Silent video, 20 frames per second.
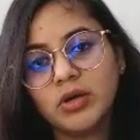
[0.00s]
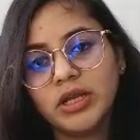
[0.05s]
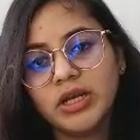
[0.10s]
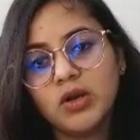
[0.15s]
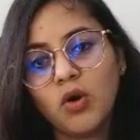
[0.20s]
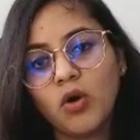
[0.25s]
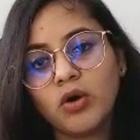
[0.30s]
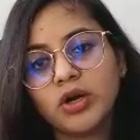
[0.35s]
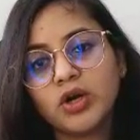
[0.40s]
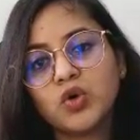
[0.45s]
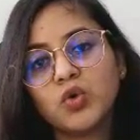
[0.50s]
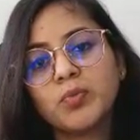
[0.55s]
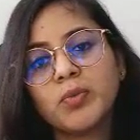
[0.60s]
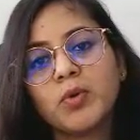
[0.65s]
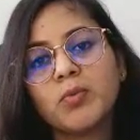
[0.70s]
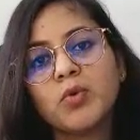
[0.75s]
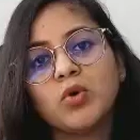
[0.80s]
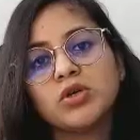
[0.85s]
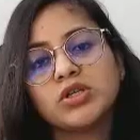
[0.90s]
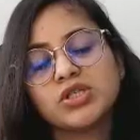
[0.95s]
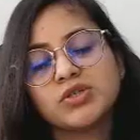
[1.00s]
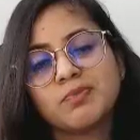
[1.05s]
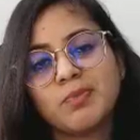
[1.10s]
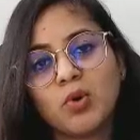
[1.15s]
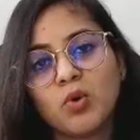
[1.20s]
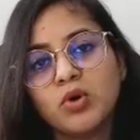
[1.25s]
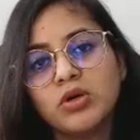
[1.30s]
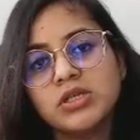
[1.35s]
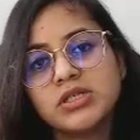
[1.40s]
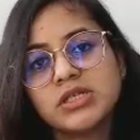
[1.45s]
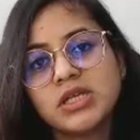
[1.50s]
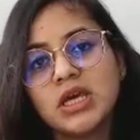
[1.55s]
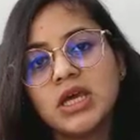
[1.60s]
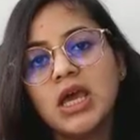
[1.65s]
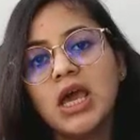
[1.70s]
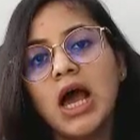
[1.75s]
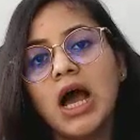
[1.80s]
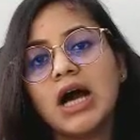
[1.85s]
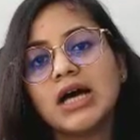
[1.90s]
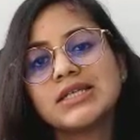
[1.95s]
in order to promote
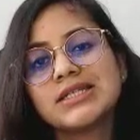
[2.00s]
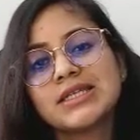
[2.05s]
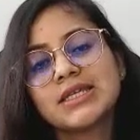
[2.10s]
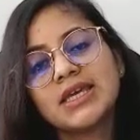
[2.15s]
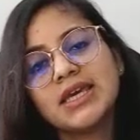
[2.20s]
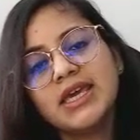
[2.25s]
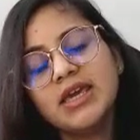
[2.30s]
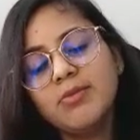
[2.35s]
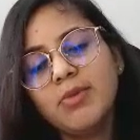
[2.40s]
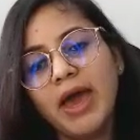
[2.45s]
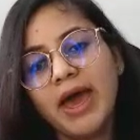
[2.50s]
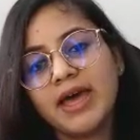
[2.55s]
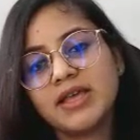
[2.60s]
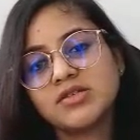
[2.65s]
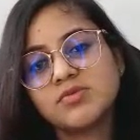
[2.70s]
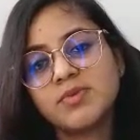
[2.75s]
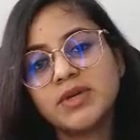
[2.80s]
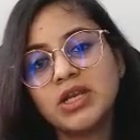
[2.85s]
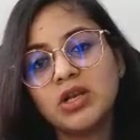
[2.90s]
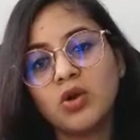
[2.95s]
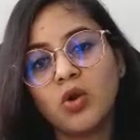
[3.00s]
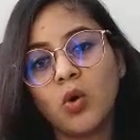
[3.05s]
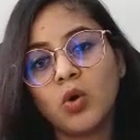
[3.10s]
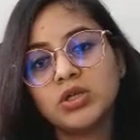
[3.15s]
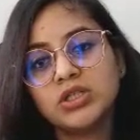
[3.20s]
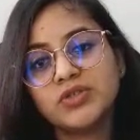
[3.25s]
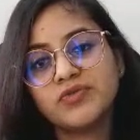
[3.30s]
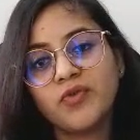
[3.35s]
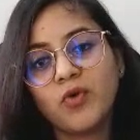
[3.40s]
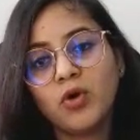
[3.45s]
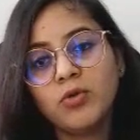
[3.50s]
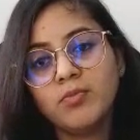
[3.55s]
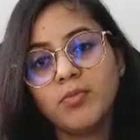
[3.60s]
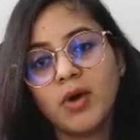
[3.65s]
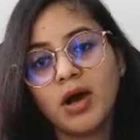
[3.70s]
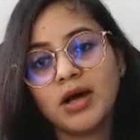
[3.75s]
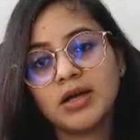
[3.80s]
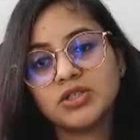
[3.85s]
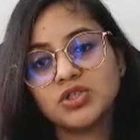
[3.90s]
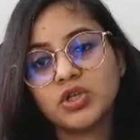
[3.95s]
sports, a scheme has been launched for
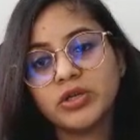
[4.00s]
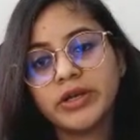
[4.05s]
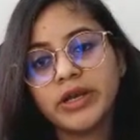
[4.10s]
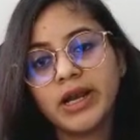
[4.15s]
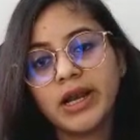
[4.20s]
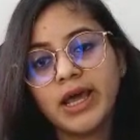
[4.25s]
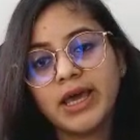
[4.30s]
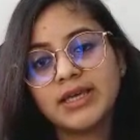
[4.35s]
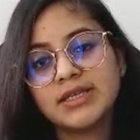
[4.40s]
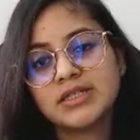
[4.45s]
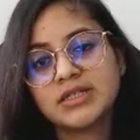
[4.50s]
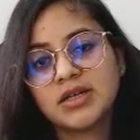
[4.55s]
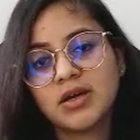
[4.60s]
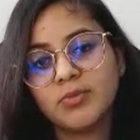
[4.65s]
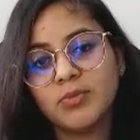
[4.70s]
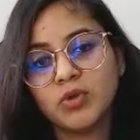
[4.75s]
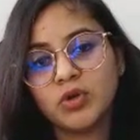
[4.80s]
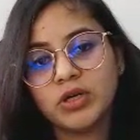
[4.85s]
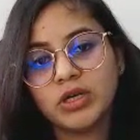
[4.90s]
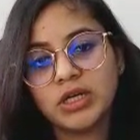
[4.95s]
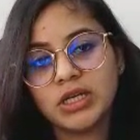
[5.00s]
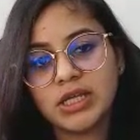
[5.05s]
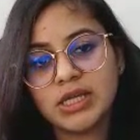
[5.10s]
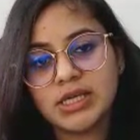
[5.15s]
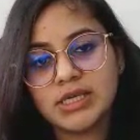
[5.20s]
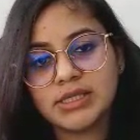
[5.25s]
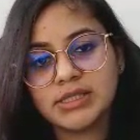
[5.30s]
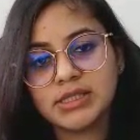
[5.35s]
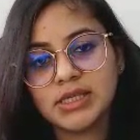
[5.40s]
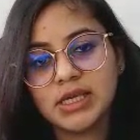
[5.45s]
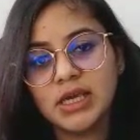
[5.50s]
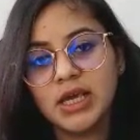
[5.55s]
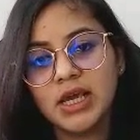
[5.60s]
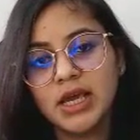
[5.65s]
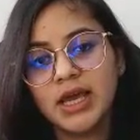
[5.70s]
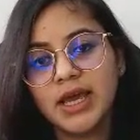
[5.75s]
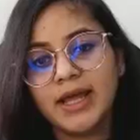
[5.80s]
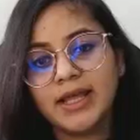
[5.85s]
marginalized communities.